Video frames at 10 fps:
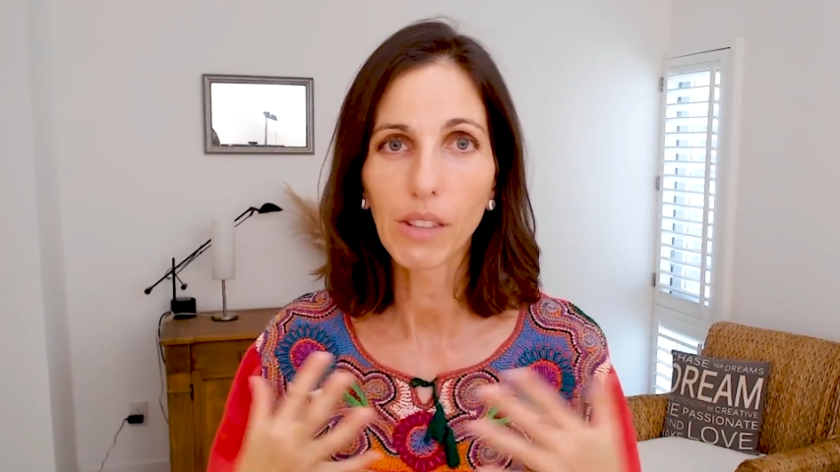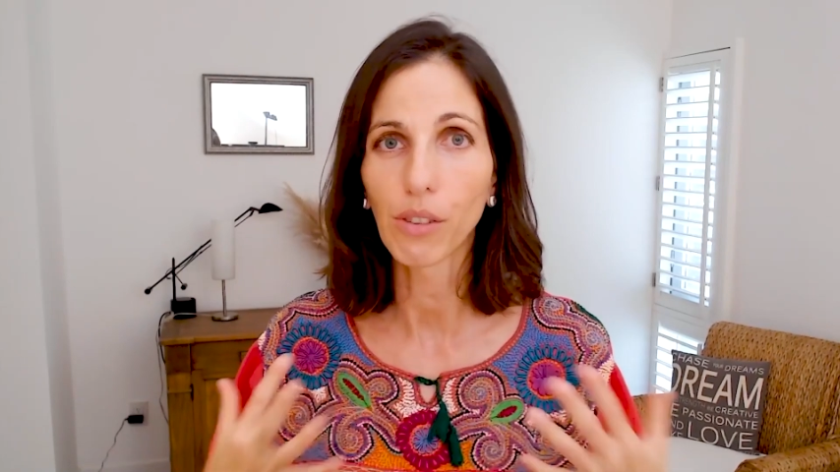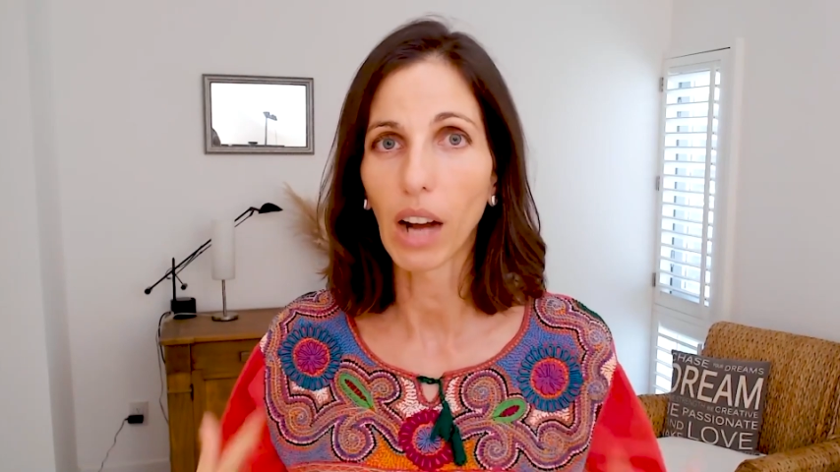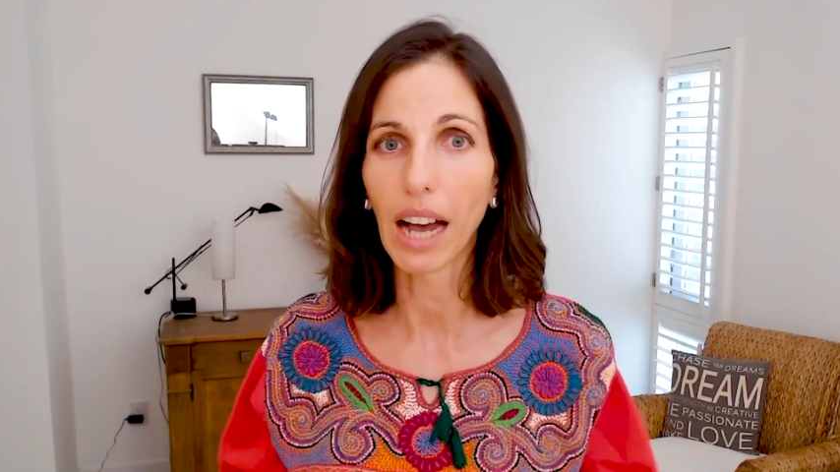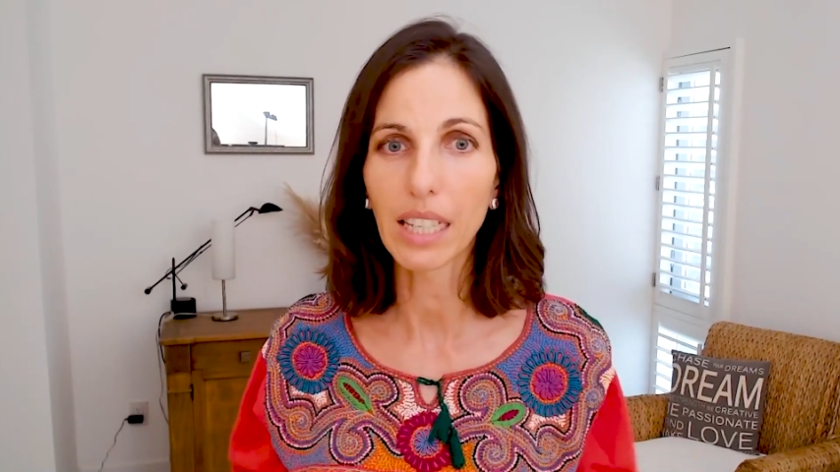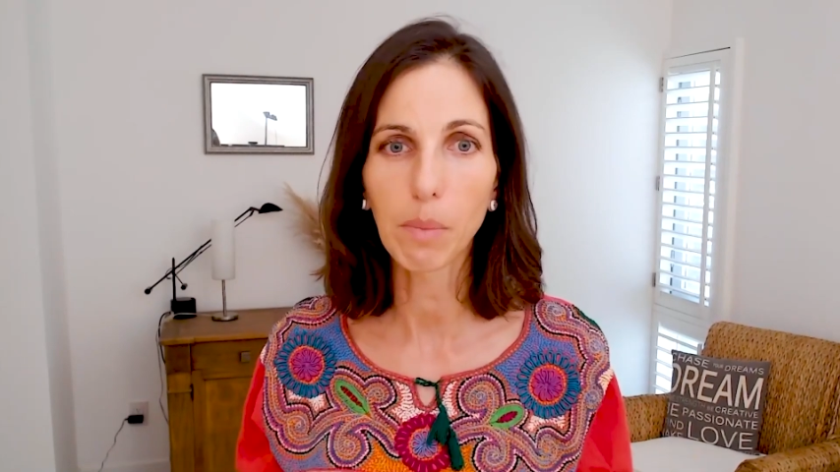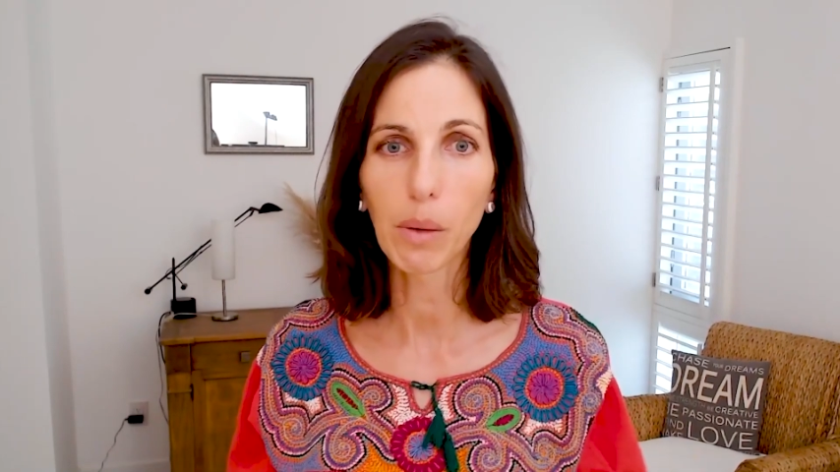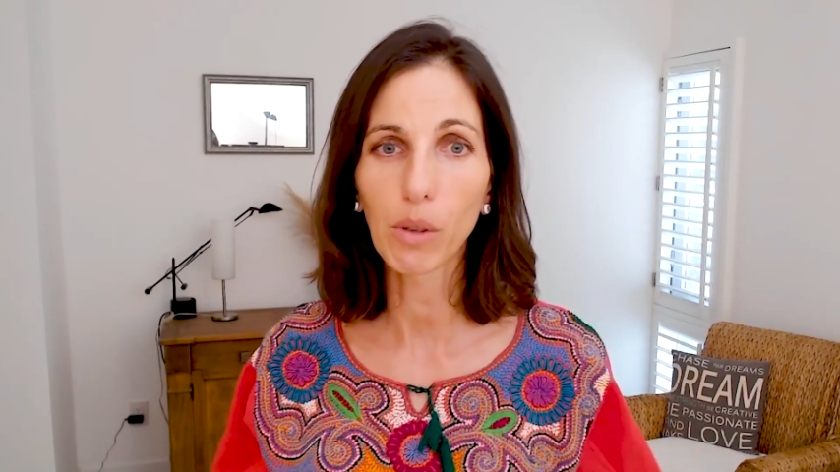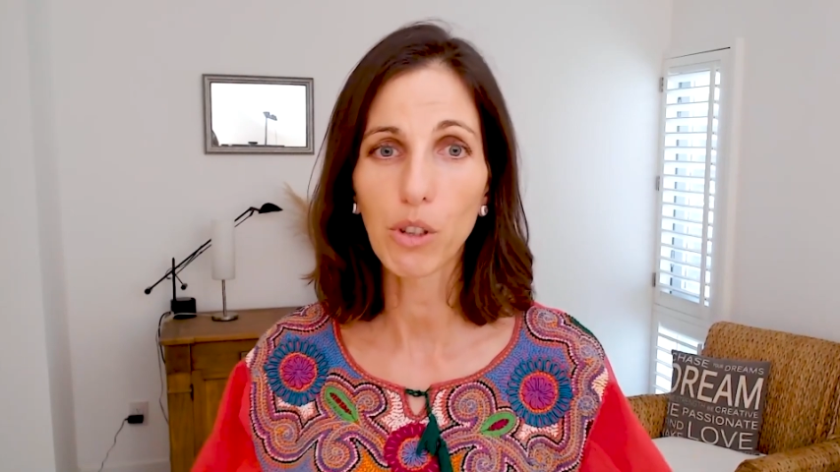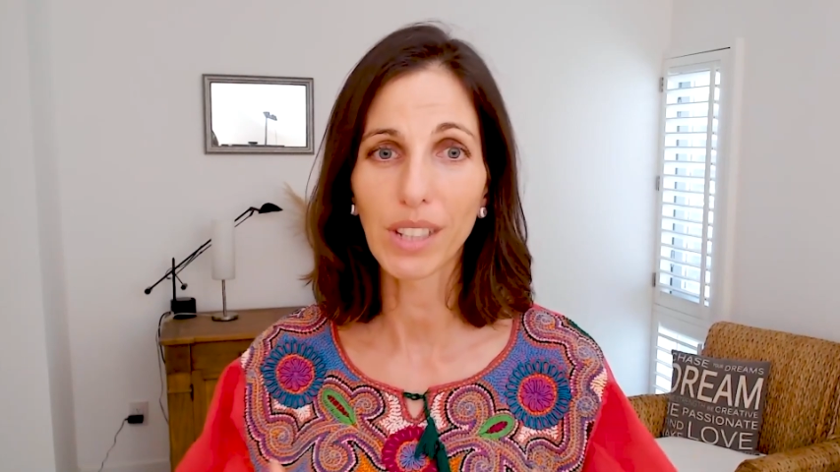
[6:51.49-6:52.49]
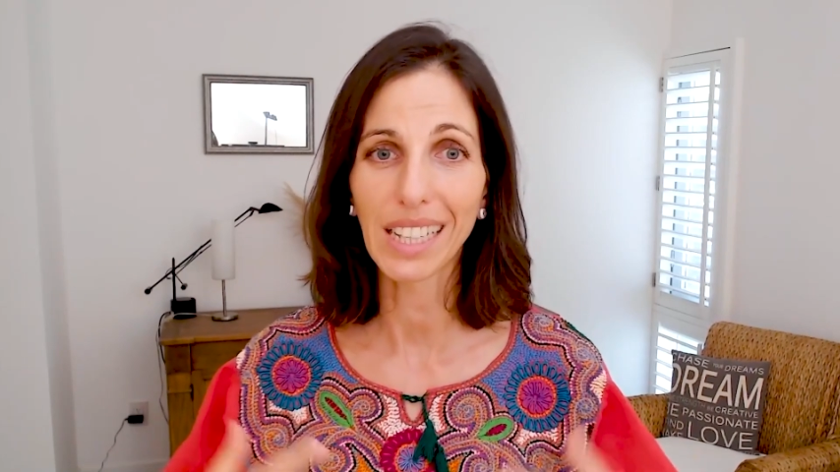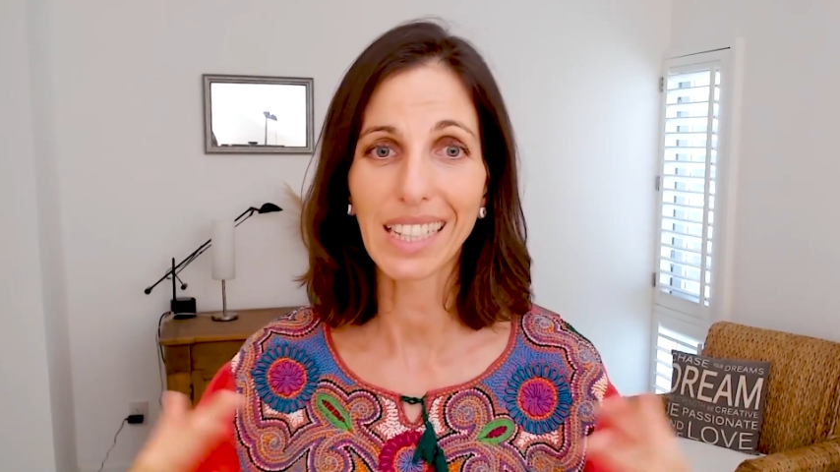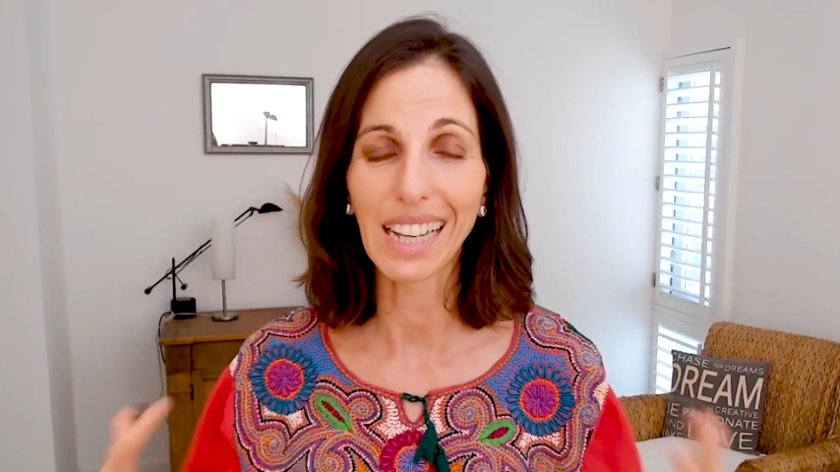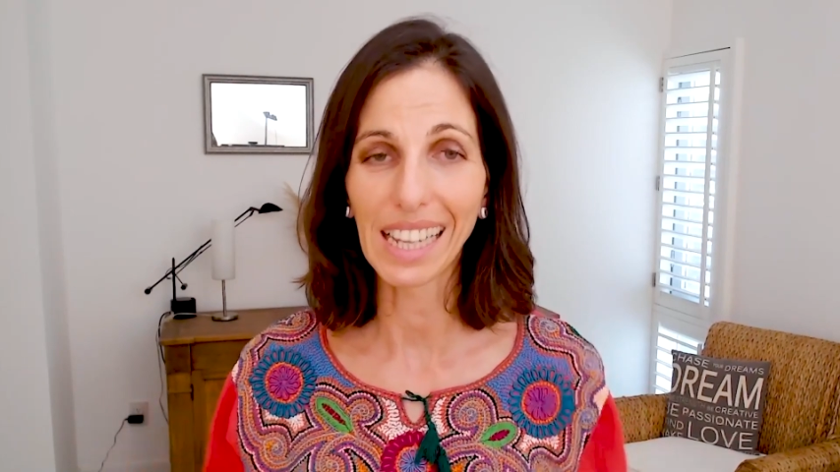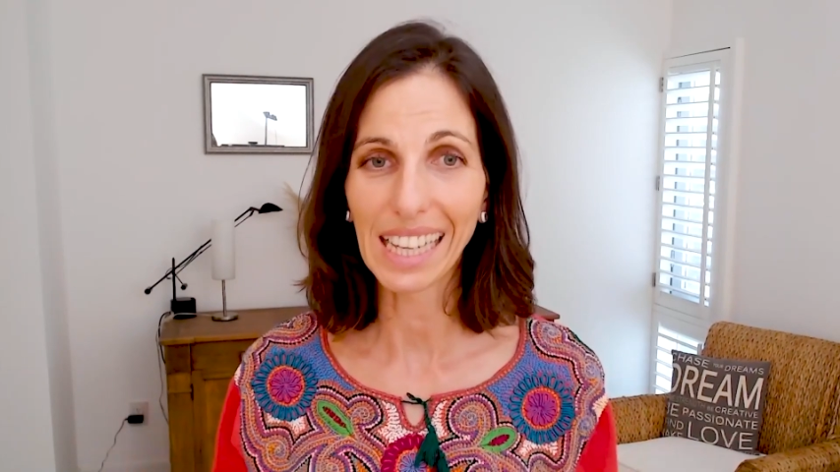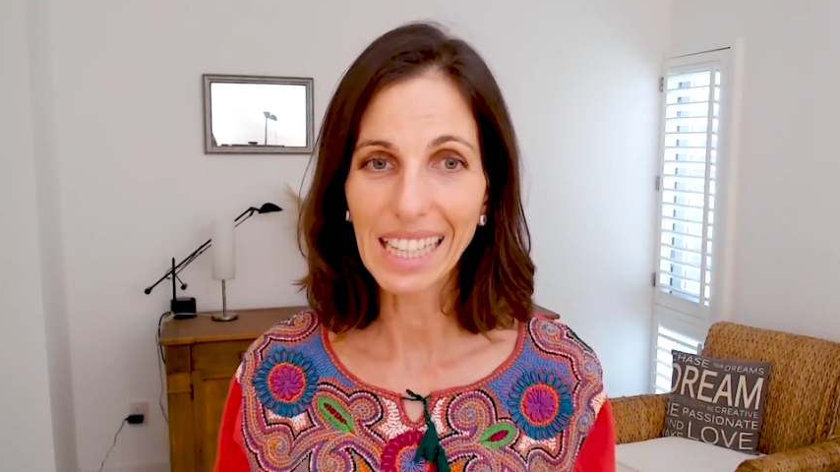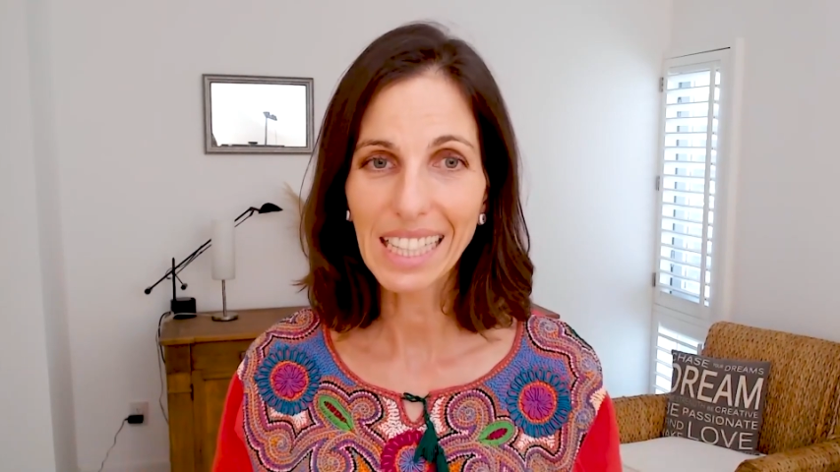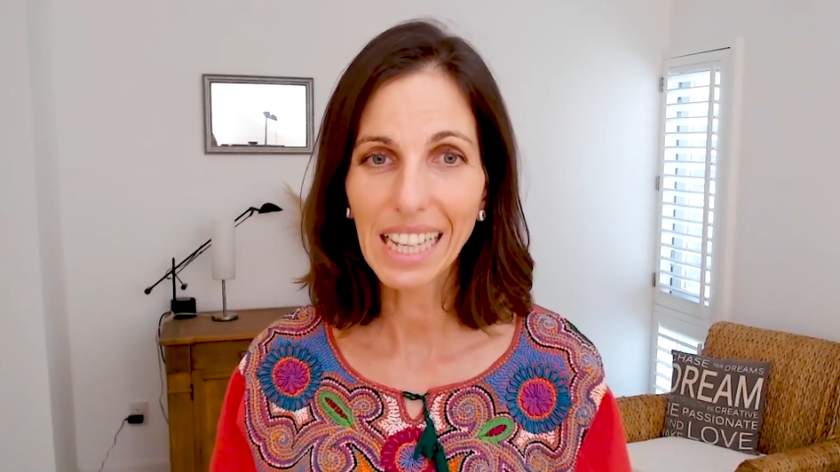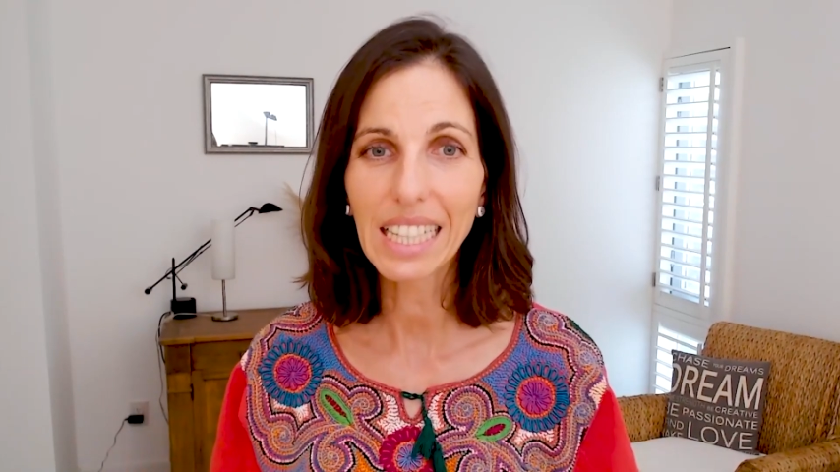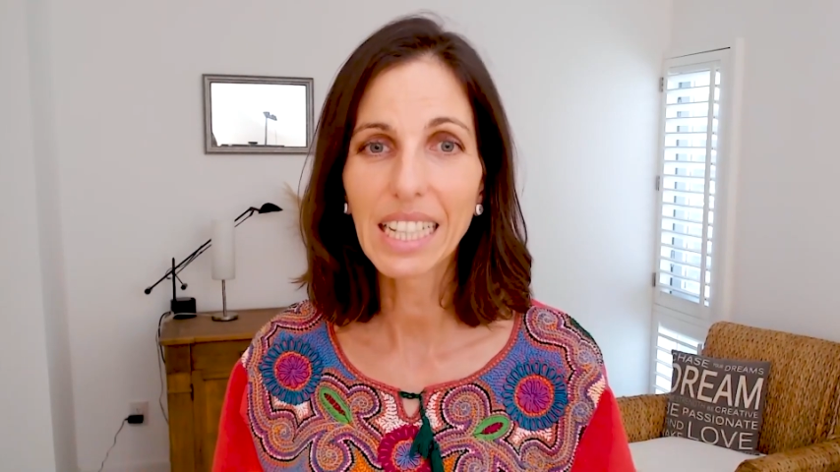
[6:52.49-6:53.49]
if you ask me which was is the
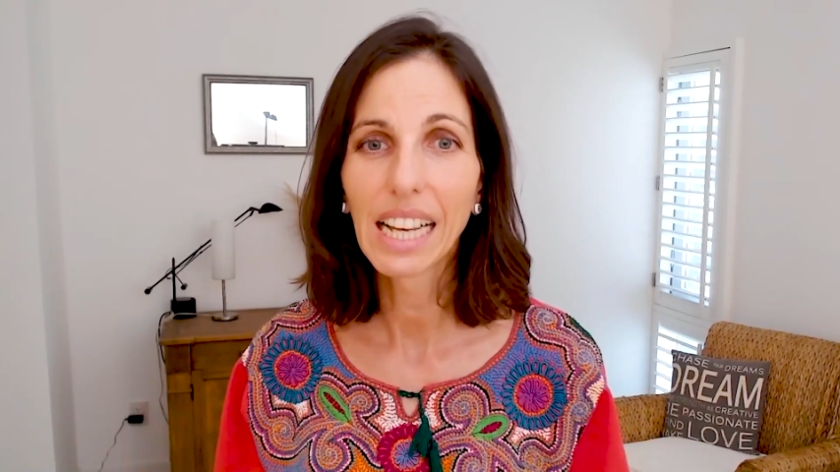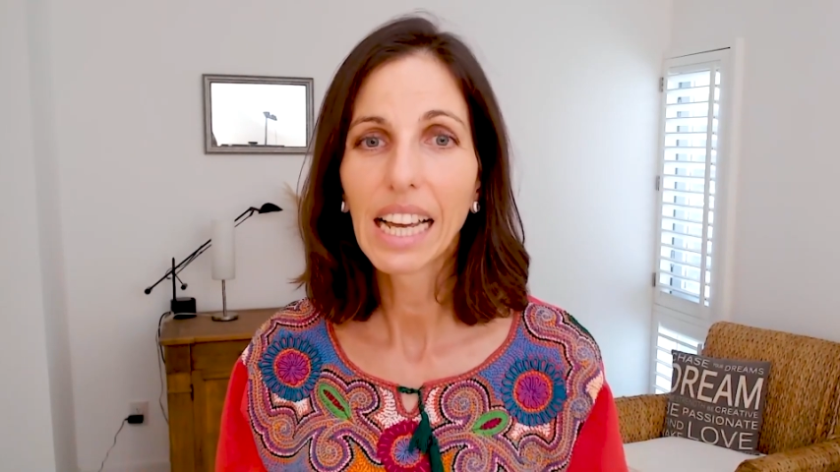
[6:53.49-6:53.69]
easiest,